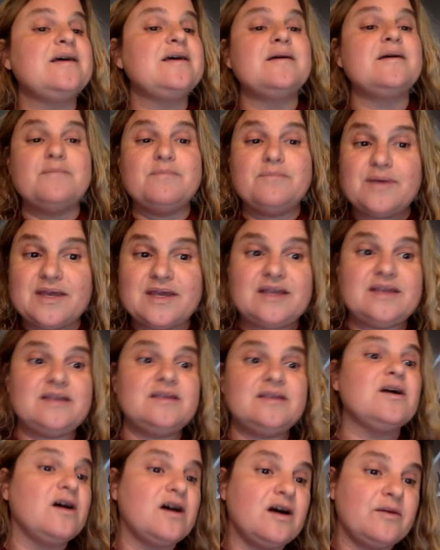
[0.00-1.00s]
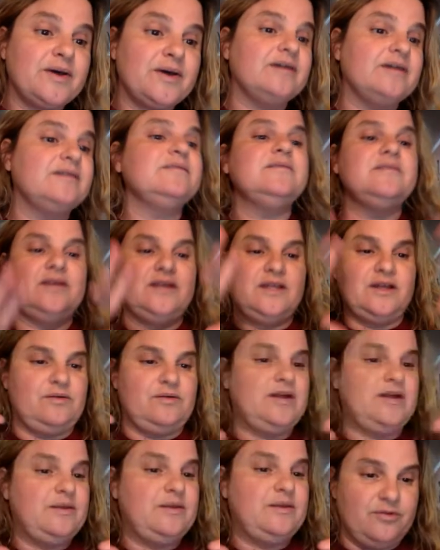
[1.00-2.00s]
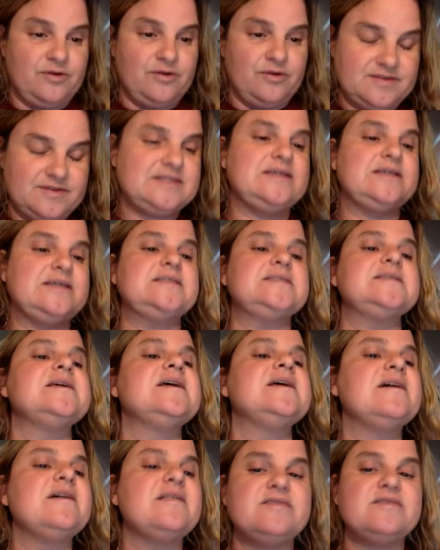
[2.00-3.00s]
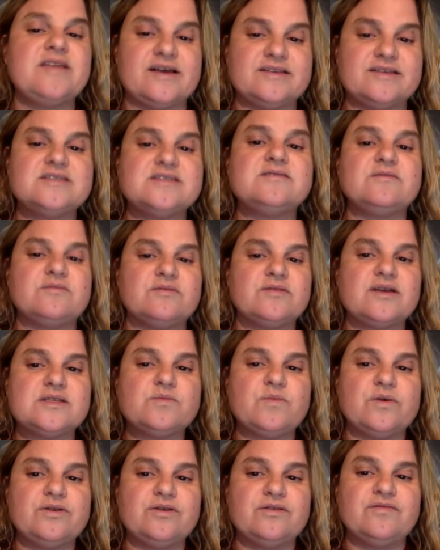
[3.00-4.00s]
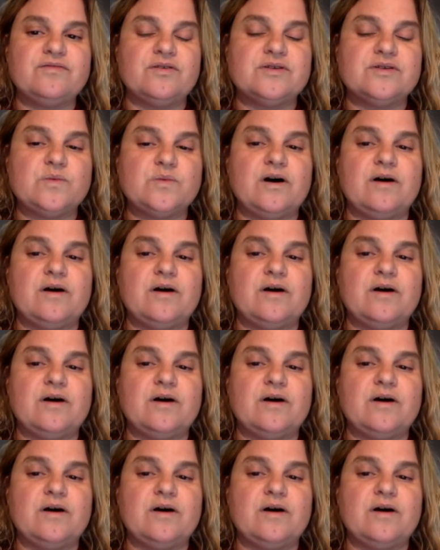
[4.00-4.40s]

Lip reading: being comma, in parentheses, that's wonderful as well.